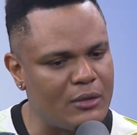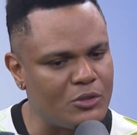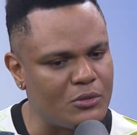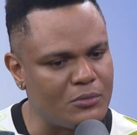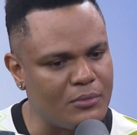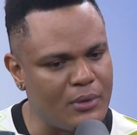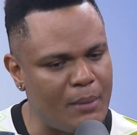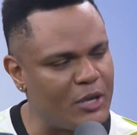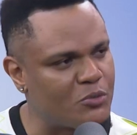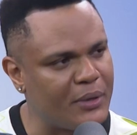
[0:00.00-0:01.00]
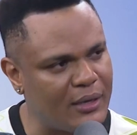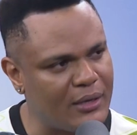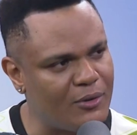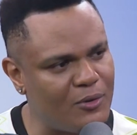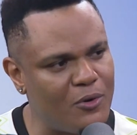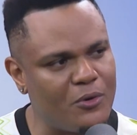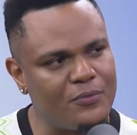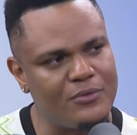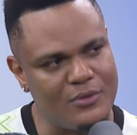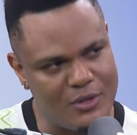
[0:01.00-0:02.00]
Amaju Pinnick
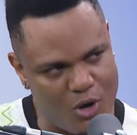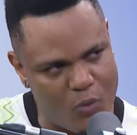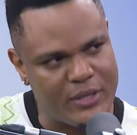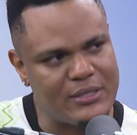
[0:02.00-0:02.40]
or the current